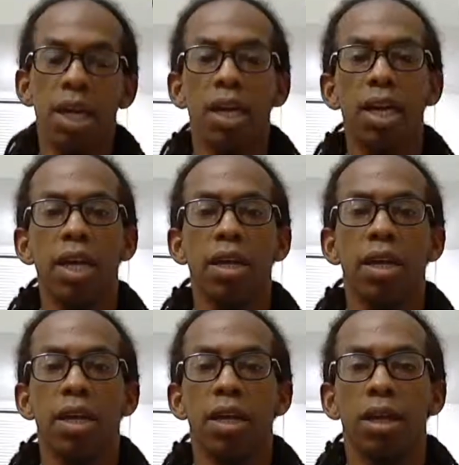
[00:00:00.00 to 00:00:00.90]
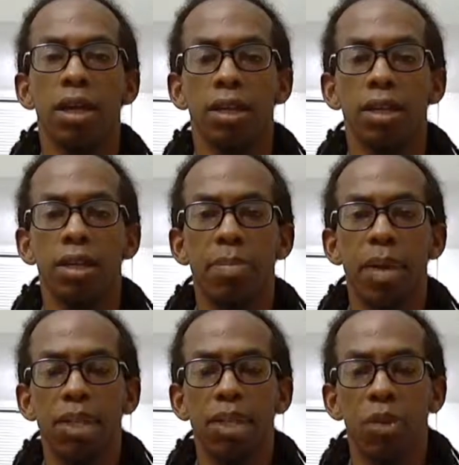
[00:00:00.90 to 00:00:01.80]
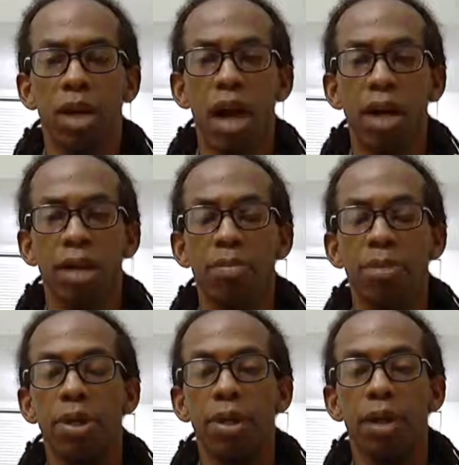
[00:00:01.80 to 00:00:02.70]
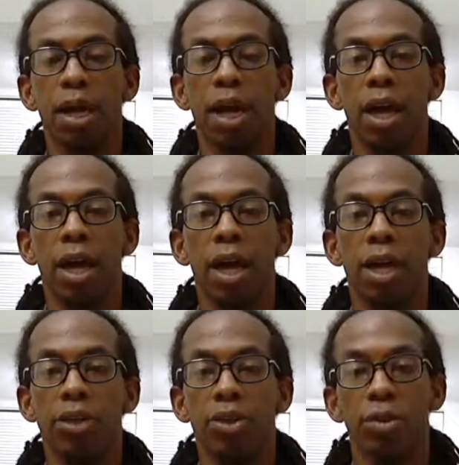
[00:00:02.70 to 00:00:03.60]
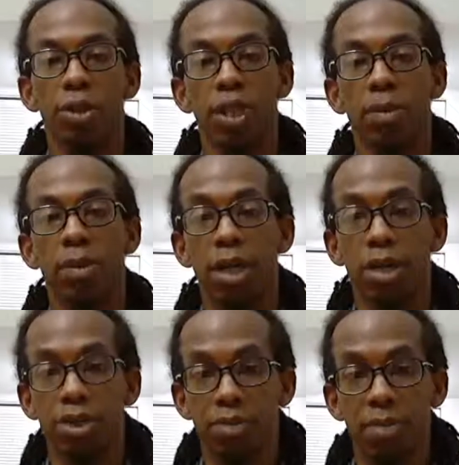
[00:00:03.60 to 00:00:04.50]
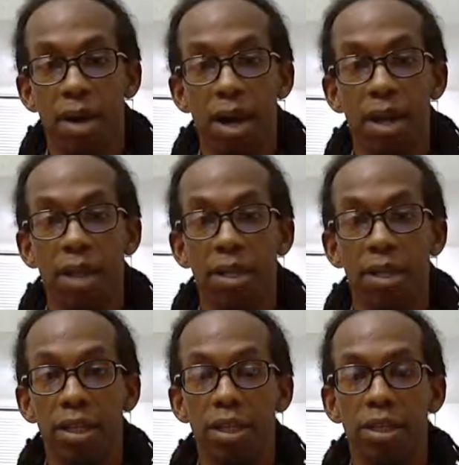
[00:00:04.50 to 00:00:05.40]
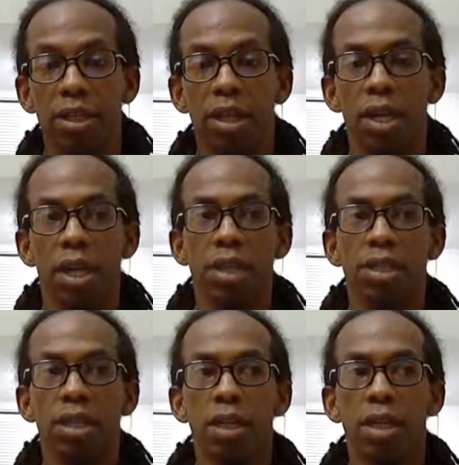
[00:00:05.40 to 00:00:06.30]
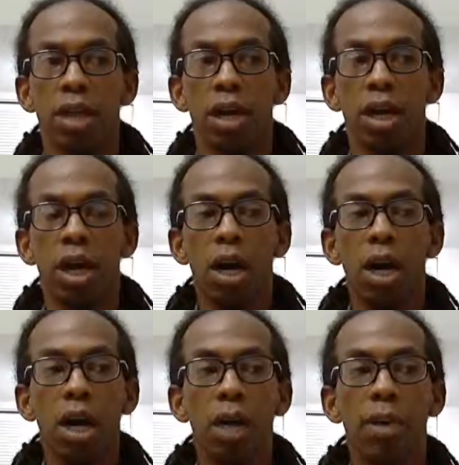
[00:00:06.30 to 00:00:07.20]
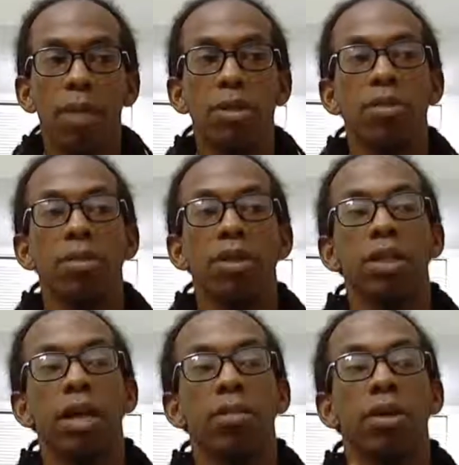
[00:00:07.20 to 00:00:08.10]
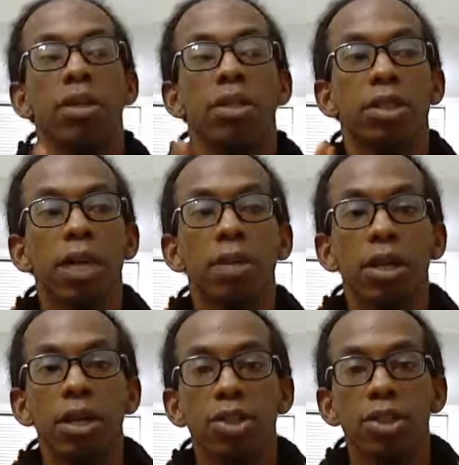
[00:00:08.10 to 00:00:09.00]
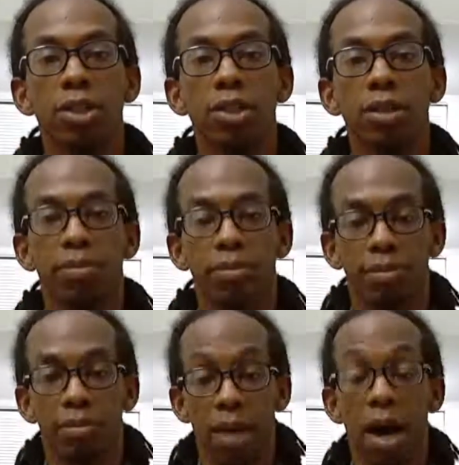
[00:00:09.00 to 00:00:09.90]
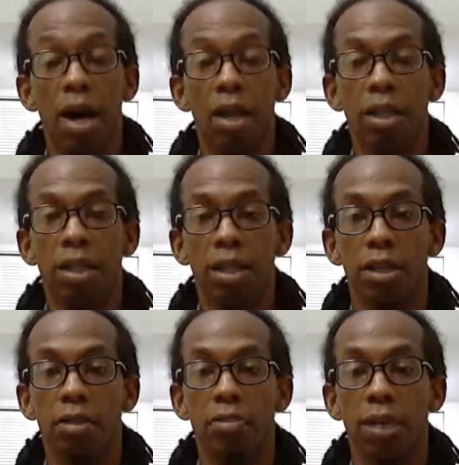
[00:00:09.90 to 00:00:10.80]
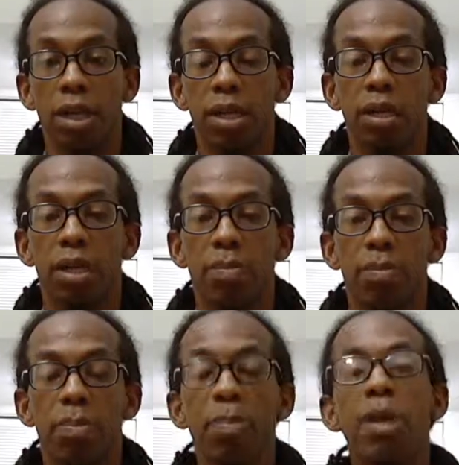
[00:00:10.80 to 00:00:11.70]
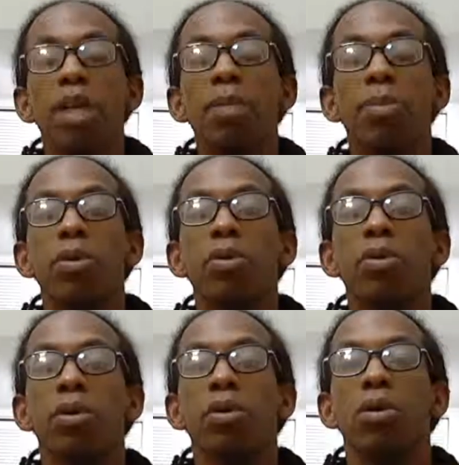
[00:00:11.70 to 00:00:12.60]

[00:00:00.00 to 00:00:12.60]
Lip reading: And the best way I can put it as your subconscious mind is, I'm gonna give you an example. Subconscious mind is mainly people,